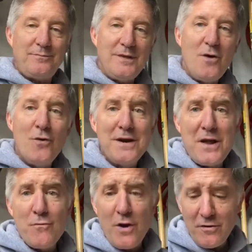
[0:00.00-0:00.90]
Well,
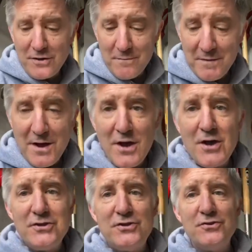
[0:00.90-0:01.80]
again, welcome
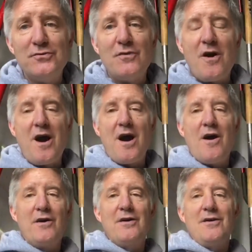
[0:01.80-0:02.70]
to
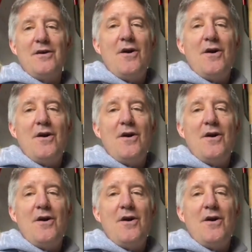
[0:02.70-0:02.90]
our